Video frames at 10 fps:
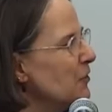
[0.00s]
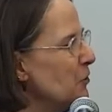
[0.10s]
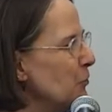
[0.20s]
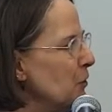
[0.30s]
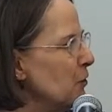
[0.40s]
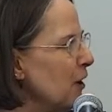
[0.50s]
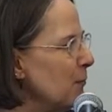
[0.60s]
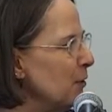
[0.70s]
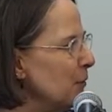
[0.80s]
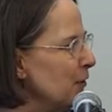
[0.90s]
doing a job
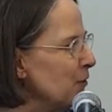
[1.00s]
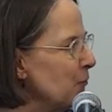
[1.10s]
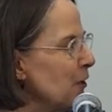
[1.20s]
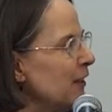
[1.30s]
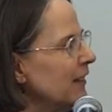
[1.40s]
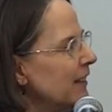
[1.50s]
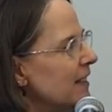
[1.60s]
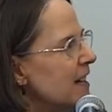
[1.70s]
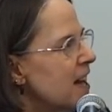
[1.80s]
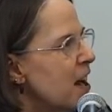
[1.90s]
on me this week.
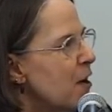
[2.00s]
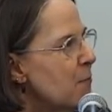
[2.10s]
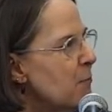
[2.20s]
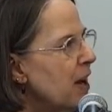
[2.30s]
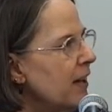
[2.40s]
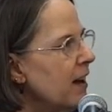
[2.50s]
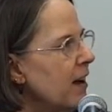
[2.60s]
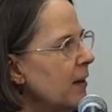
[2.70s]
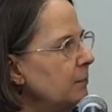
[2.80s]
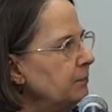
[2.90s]
But
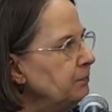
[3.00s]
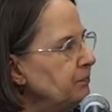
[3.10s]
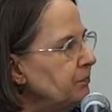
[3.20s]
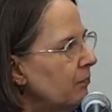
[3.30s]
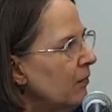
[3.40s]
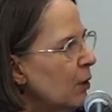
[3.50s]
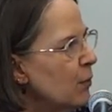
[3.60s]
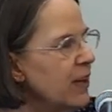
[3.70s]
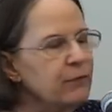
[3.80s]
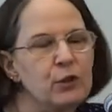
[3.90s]

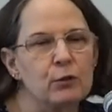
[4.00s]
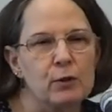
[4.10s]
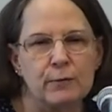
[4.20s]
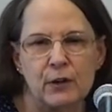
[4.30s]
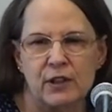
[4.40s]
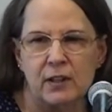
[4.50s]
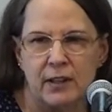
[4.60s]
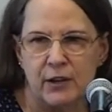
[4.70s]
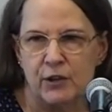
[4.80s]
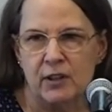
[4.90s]
we have two of our
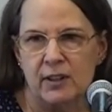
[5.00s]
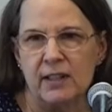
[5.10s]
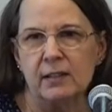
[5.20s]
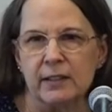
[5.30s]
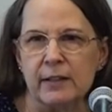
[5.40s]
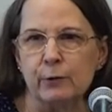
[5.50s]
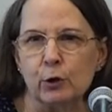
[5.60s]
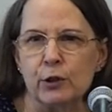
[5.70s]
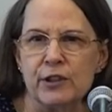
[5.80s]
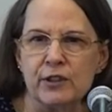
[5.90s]
delegation that need to leave
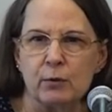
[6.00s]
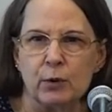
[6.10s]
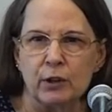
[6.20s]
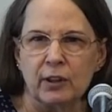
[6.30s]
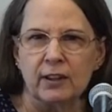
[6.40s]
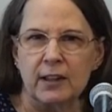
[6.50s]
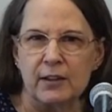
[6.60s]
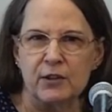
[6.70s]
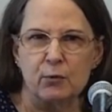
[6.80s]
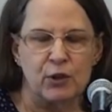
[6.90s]
early, so we're going to kind
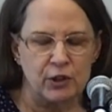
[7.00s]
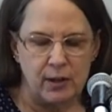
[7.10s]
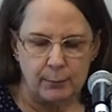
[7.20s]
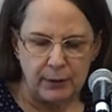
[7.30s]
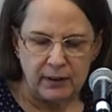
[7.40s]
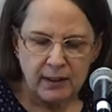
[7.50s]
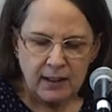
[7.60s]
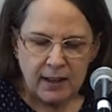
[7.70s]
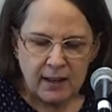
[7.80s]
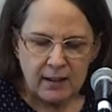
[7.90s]
of switch it up
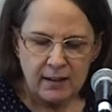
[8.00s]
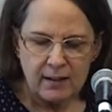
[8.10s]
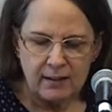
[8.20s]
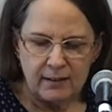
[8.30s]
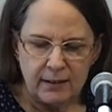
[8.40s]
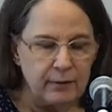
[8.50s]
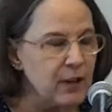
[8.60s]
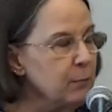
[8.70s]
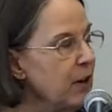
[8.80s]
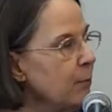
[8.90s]
and give
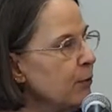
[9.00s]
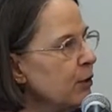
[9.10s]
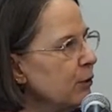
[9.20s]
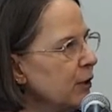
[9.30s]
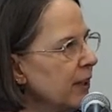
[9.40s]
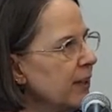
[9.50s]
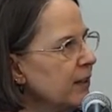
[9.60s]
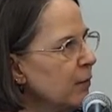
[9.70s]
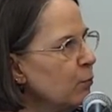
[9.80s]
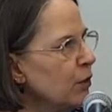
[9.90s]
them an opportunity, and
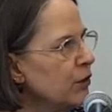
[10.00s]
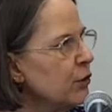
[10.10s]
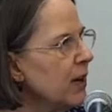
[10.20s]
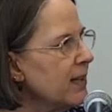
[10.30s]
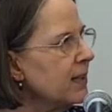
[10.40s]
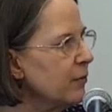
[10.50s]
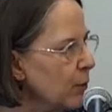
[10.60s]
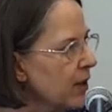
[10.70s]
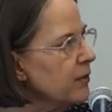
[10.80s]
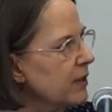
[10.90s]
then we'll try to see if
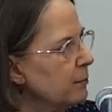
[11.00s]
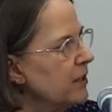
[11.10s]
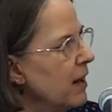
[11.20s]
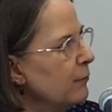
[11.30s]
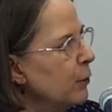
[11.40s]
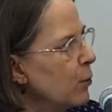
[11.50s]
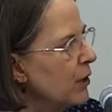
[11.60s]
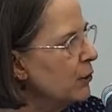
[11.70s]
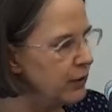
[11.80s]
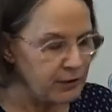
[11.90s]
we have some time for
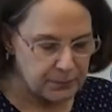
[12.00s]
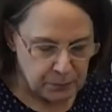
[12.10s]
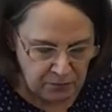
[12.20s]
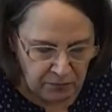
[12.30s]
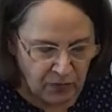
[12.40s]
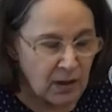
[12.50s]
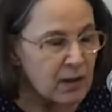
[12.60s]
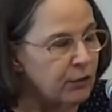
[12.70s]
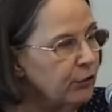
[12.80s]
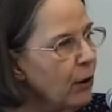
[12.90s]
questions.
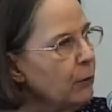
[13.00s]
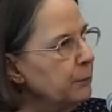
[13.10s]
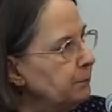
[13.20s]
So